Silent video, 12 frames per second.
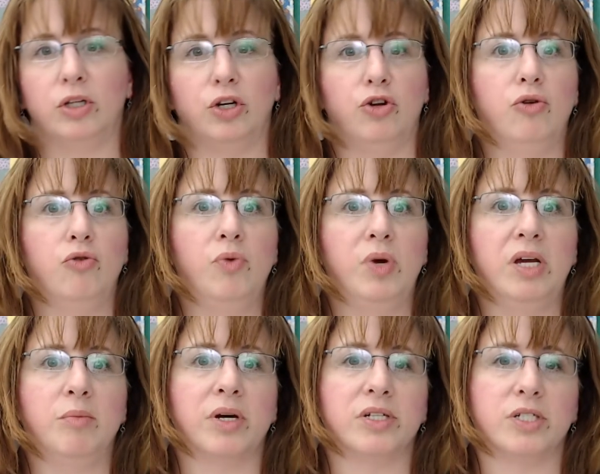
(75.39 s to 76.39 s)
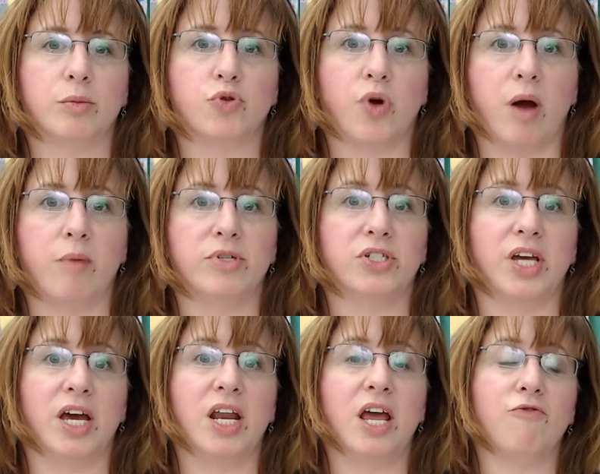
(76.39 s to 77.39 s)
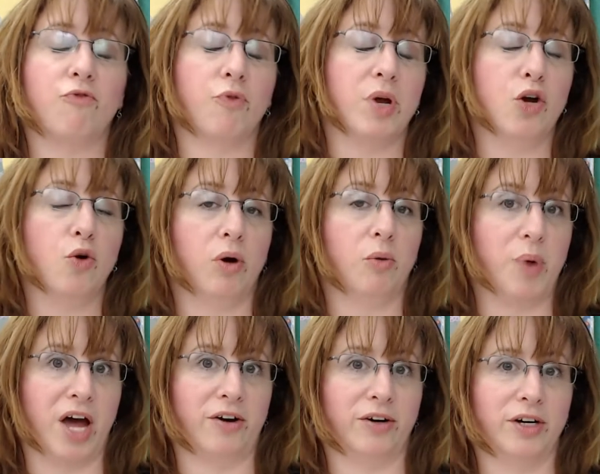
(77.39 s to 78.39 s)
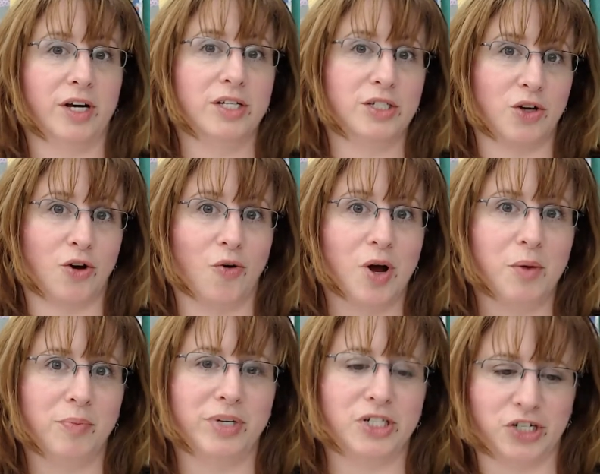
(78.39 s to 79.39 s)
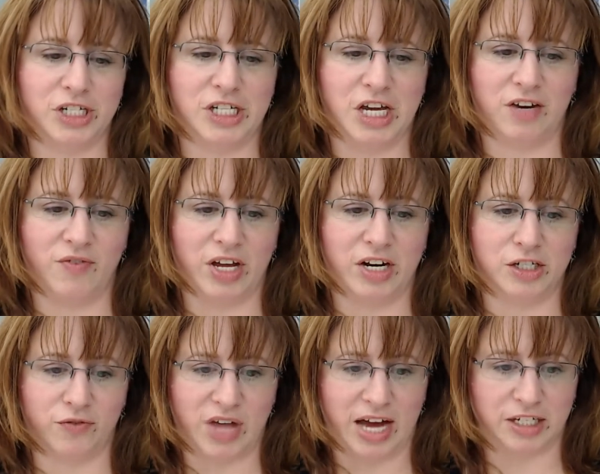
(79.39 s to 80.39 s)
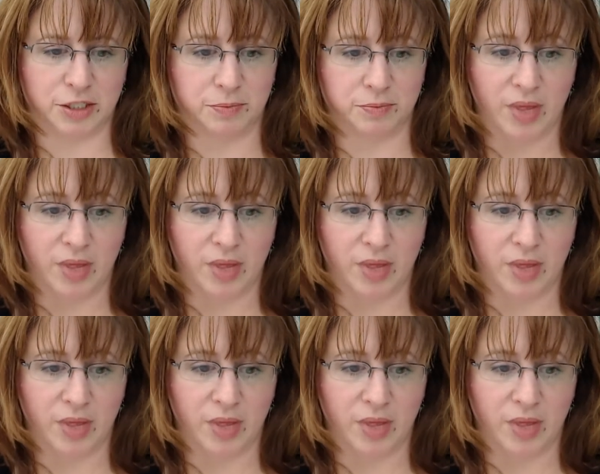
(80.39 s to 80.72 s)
New email subscribers get a free quilt pattern, so be sure to take advantage of that.